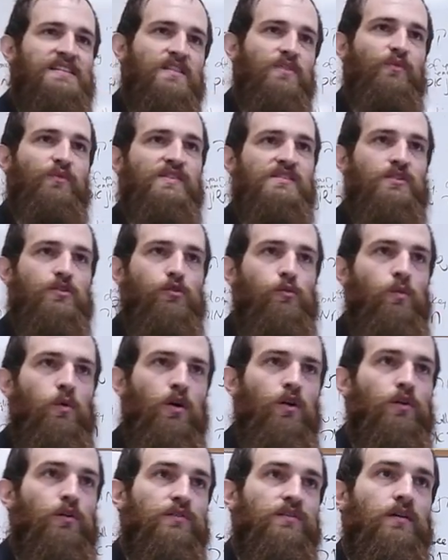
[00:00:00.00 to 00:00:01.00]
into the physical
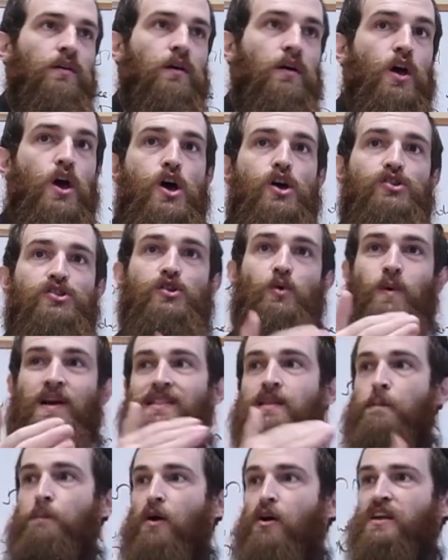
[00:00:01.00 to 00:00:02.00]
world. So
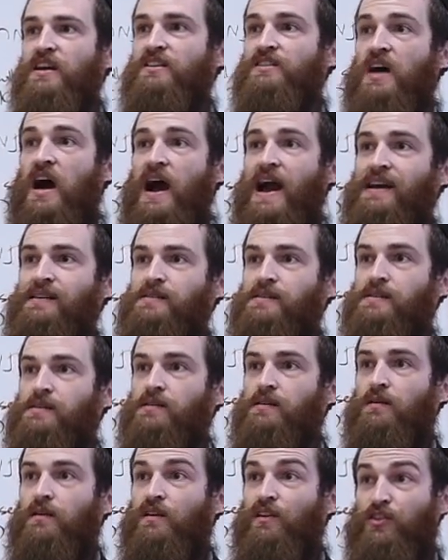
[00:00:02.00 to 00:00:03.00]
when the body
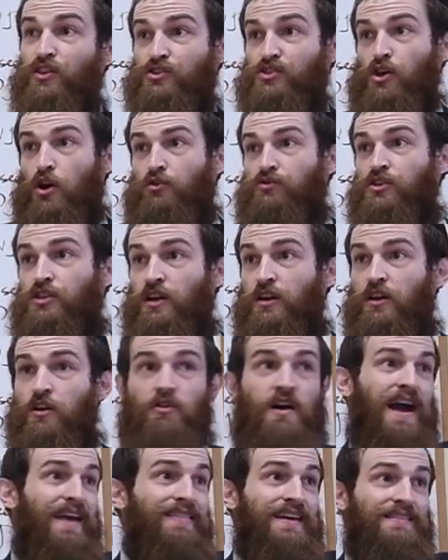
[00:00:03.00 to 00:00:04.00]
dies, the soul's going to
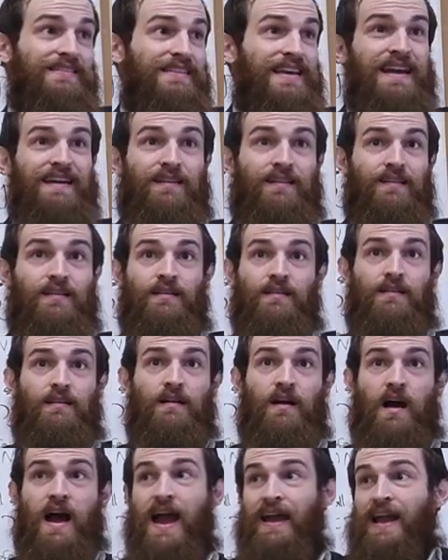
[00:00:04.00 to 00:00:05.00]
cry. That's it.
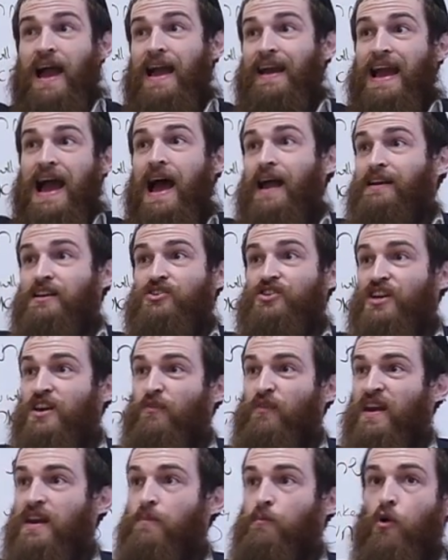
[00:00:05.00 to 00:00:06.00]
I, I can't
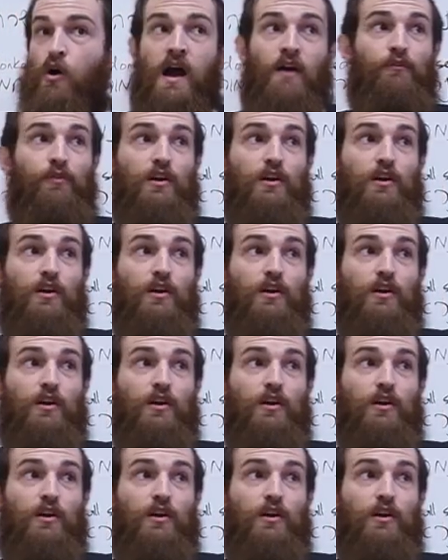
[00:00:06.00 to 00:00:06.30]
achieve anymore.